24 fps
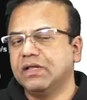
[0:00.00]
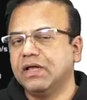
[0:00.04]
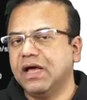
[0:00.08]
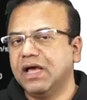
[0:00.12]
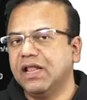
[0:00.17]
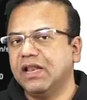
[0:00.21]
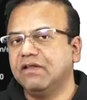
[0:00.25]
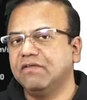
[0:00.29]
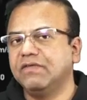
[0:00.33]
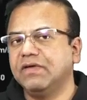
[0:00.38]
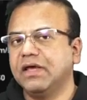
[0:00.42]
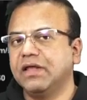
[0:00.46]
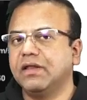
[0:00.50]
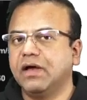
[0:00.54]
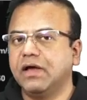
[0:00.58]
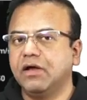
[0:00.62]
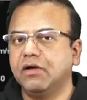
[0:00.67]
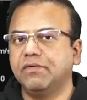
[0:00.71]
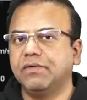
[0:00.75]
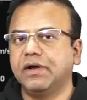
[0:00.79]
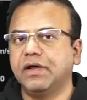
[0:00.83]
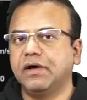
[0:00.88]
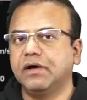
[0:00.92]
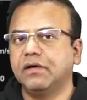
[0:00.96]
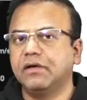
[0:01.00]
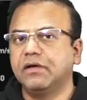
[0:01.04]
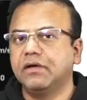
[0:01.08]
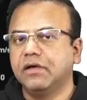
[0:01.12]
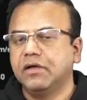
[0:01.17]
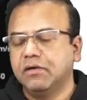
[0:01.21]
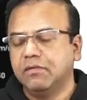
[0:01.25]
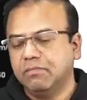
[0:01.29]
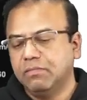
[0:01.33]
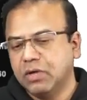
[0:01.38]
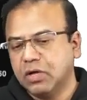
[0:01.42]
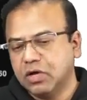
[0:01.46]
the LV and the aorta
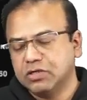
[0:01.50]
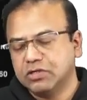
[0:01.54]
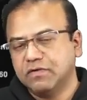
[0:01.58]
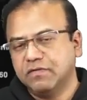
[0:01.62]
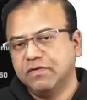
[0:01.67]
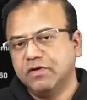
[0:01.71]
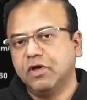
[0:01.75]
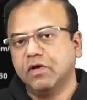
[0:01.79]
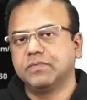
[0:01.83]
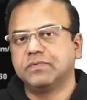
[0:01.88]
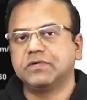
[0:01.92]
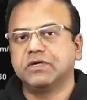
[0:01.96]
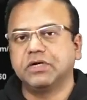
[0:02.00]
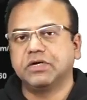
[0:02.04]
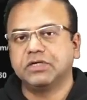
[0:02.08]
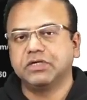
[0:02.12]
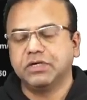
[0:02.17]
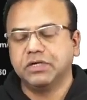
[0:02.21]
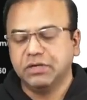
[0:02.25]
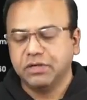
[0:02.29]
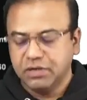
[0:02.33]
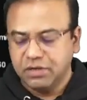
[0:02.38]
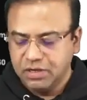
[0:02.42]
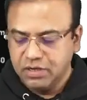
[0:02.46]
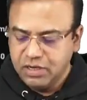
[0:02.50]
because of the obstruction.